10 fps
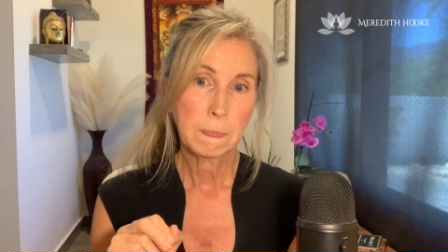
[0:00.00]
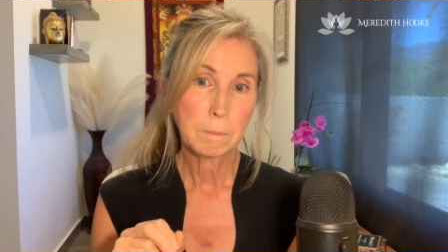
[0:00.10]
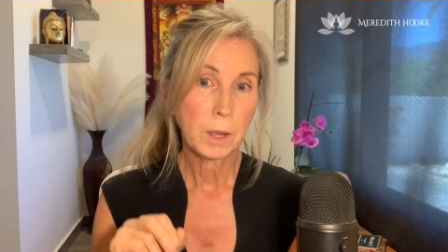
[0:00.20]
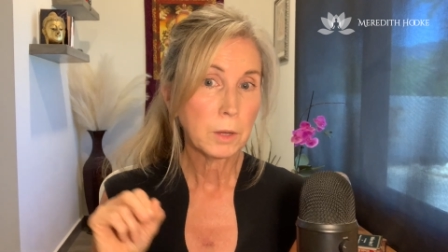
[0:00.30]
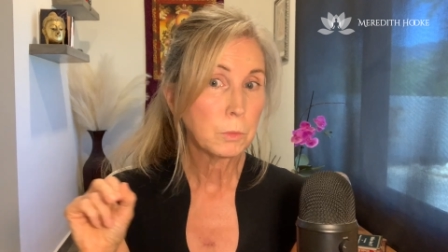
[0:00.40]

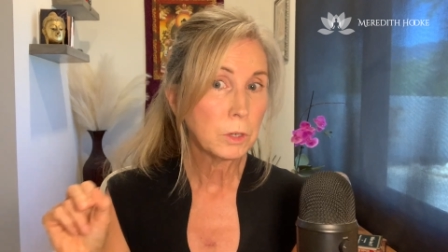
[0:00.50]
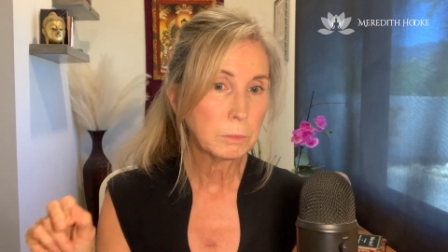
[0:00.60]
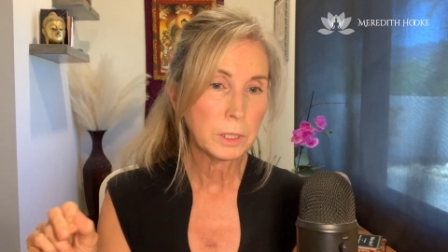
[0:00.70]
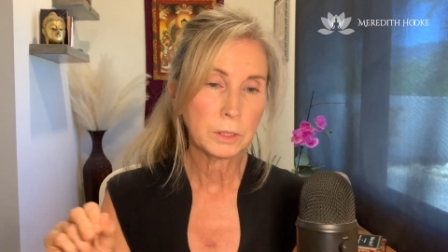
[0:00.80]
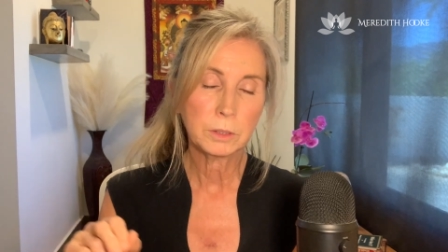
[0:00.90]
by a
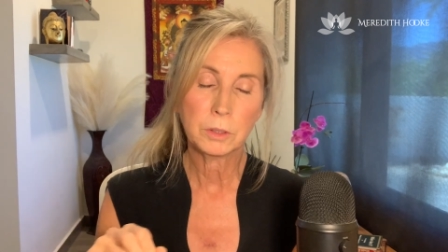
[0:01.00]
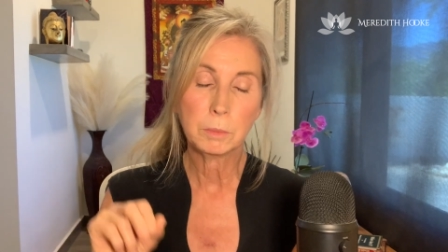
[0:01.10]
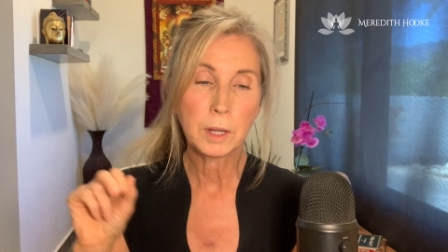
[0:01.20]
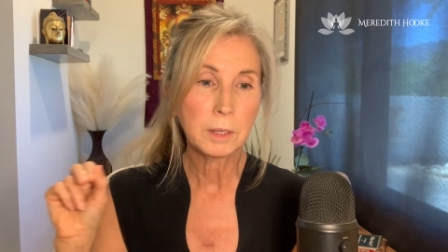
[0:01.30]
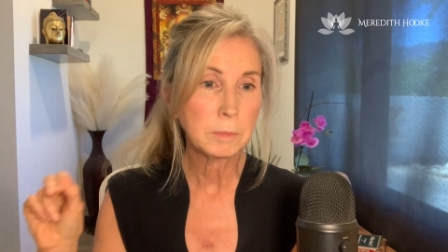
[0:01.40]
woman or
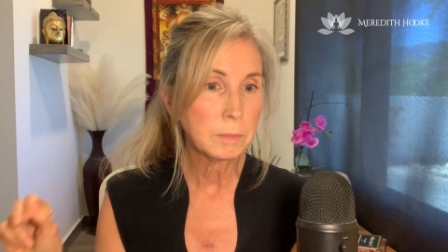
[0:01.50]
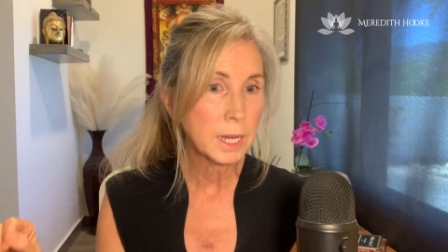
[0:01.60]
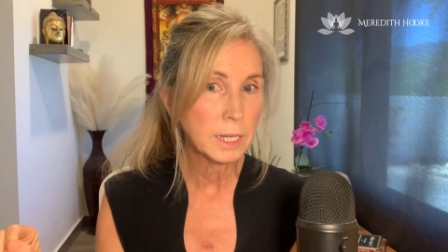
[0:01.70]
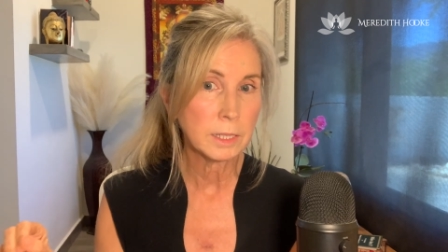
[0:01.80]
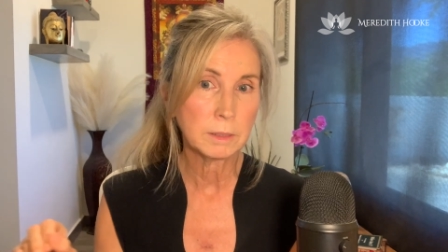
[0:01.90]
by a
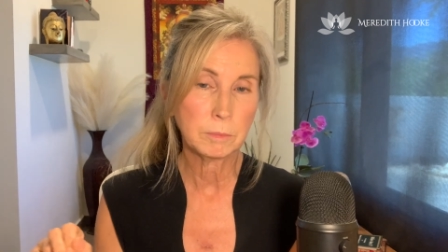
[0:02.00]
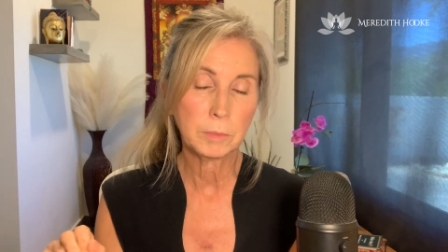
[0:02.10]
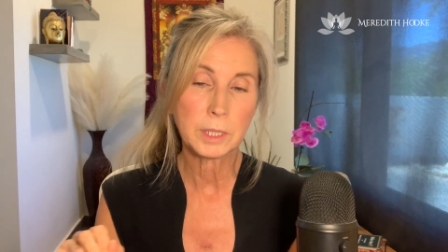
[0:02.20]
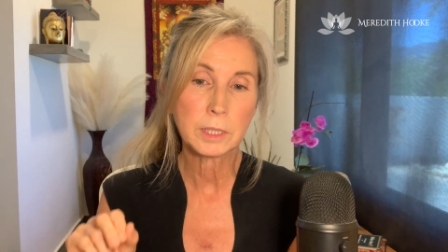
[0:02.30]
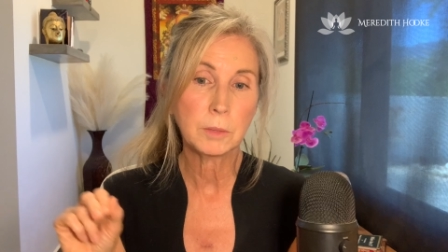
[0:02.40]
man, by
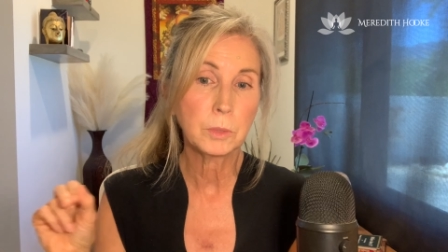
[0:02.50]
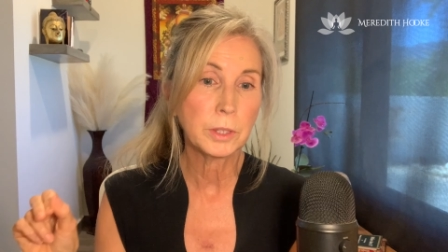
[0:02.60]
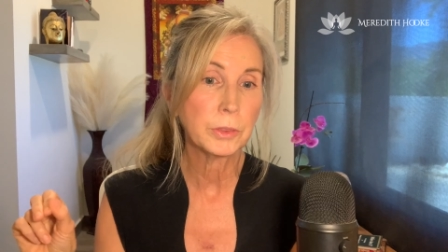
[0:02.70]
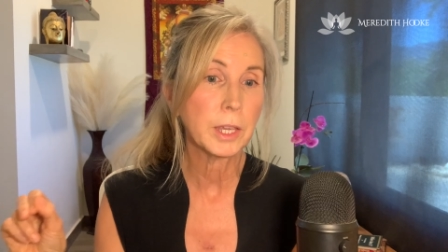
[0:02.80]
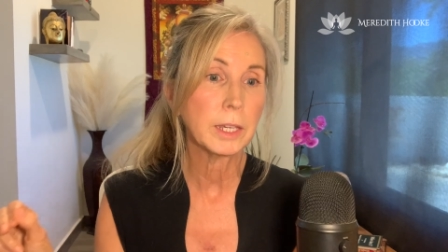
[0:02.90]
someone
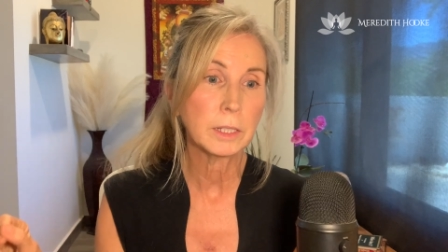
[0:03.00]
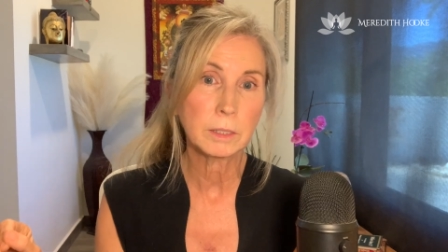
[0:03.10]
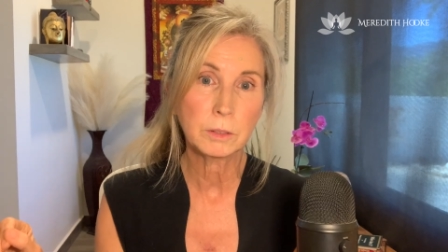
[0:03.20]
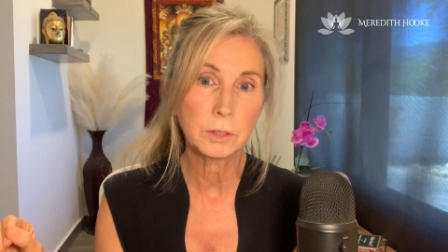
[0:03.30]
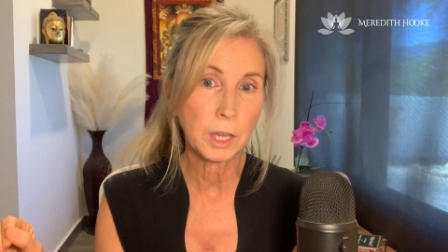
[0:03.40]
that they
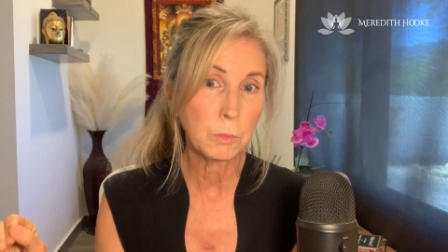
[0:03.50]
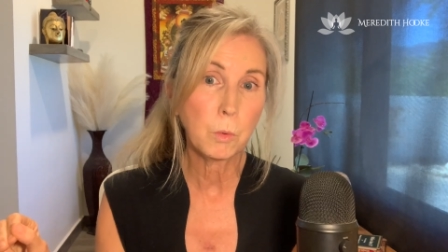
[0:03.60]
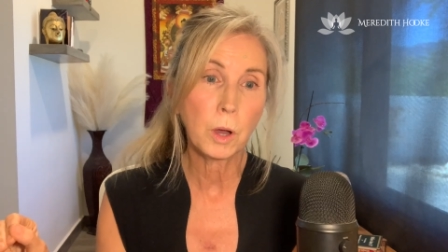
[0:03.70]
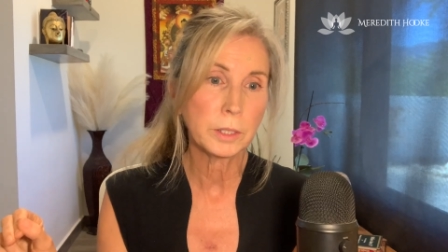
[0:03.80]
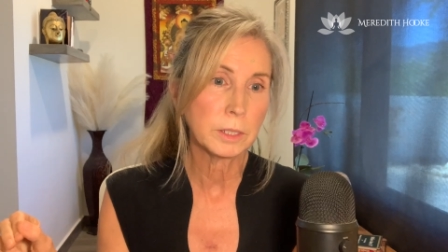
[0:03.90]

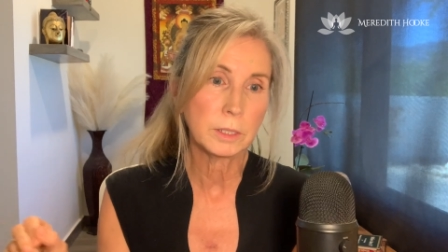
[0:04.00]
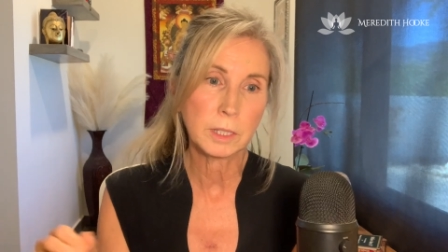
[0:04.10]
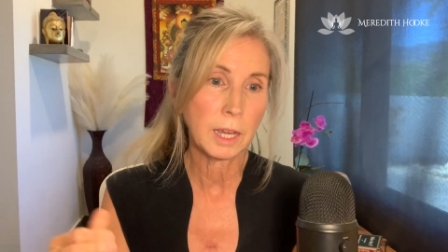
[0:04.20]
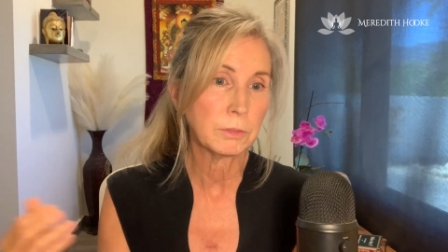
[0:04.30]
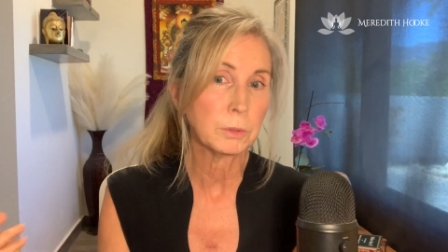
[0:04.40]
wanted to
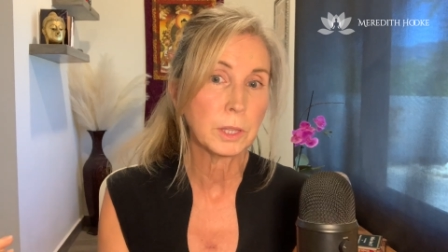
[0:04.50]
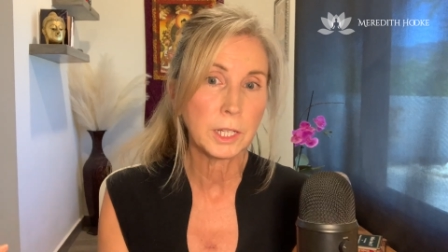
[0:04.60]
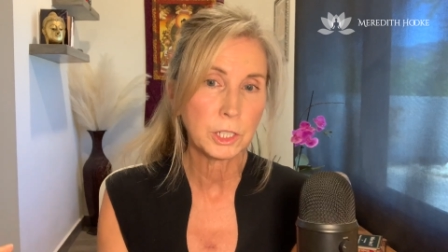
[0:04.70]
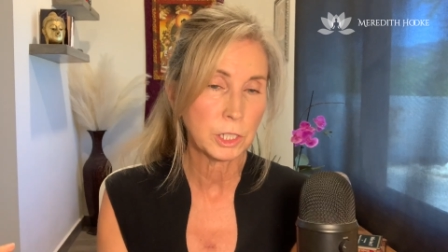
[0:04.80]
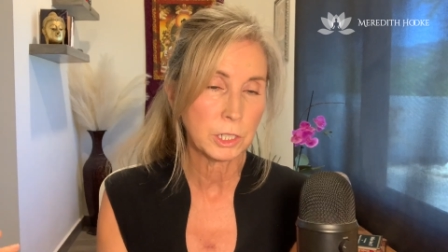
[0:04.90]
have a
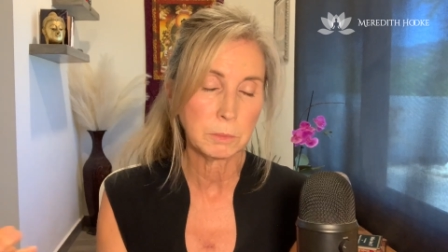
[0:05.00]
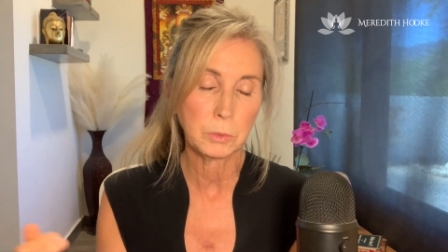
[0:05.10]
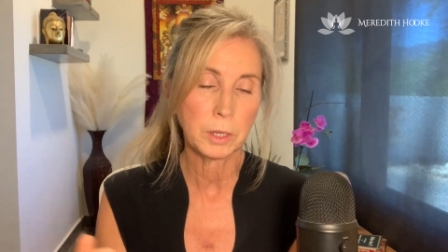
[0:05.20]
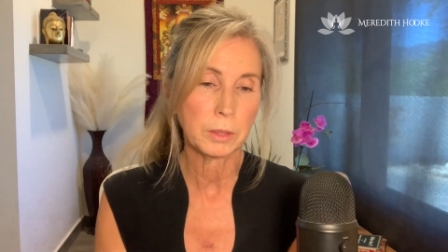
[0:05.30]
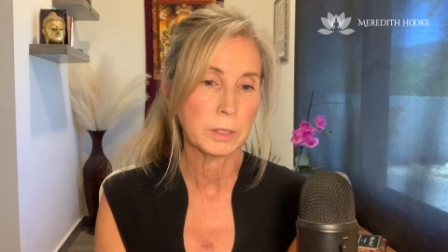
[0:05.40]
relationship with,